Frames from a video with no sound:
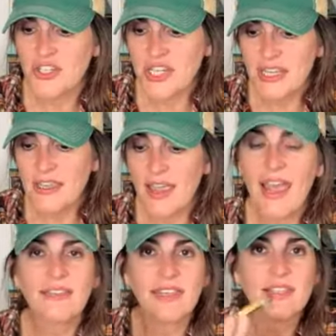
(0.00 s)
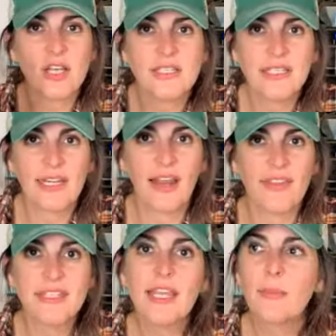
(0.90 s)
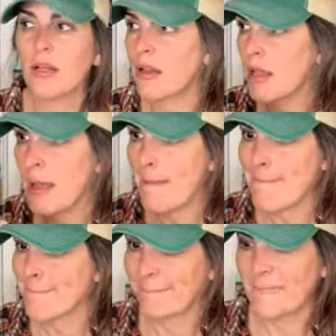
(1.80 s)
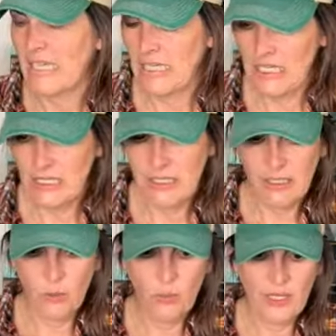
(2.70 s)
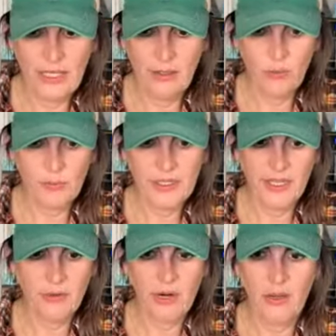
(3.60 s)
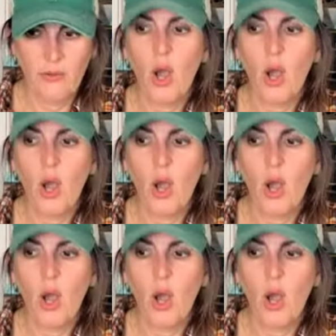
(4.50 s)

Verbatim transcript: She had these all sitting on the table, and we were playing around.